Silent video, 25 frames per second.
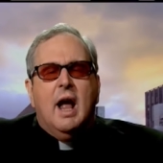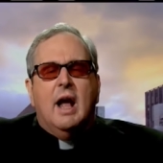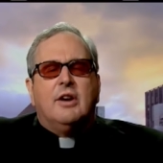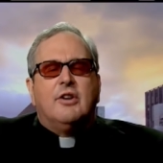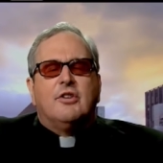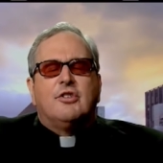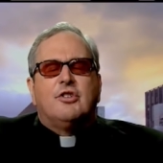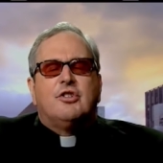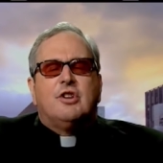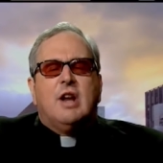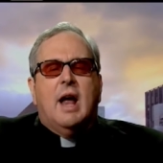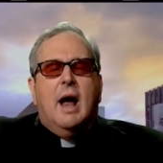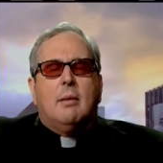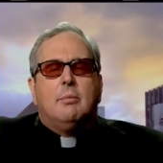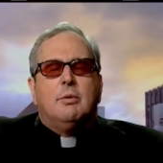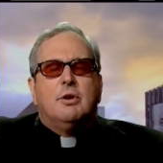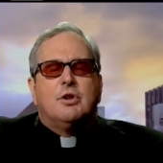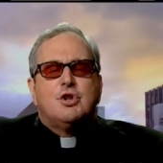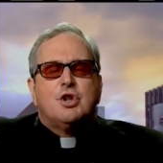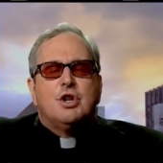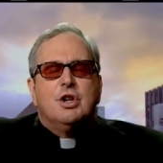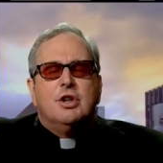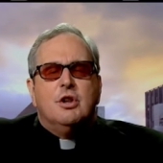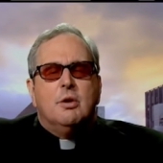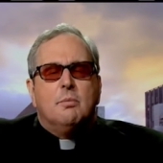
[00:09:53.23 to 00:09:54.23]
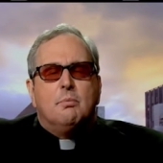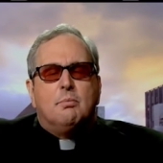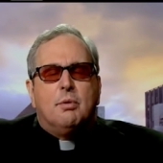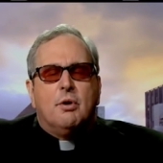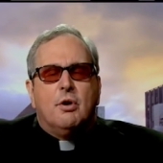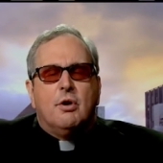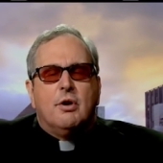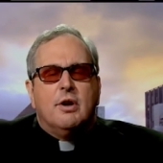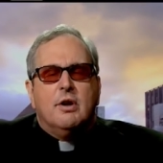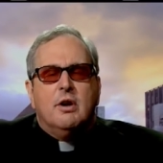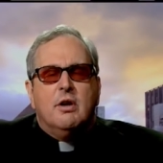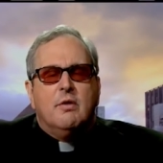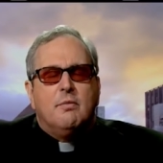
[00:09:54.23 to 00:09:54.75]
at establishing the
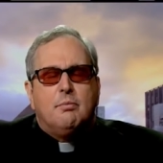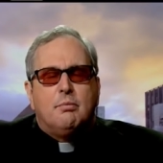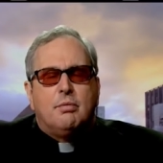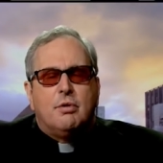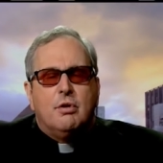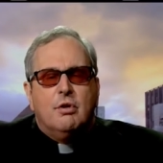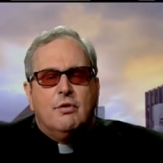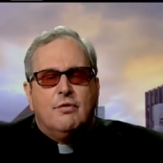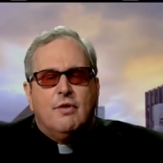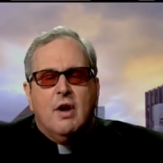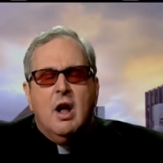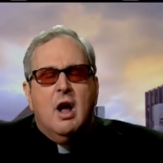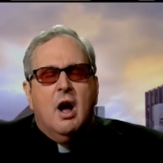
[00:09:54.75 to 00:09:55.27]
burden of proof